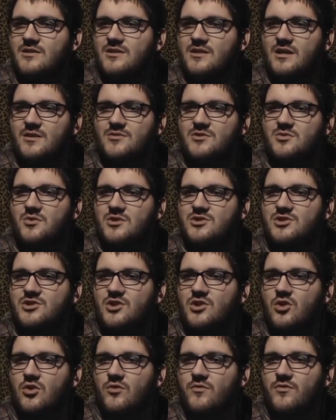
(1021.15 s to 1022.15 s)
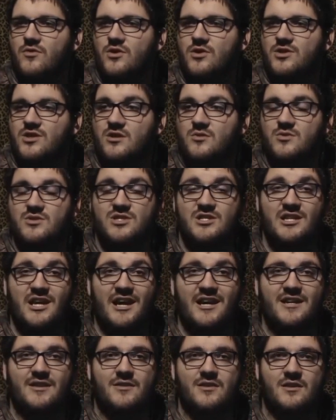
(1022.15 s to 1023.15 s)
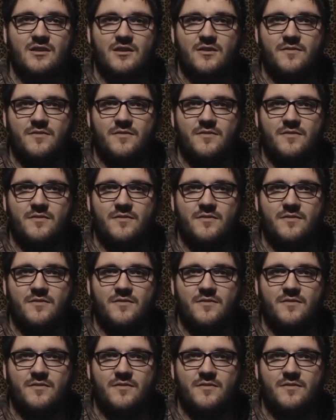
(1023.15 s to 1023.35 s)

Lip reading: Then they've switched it over, and then it was night,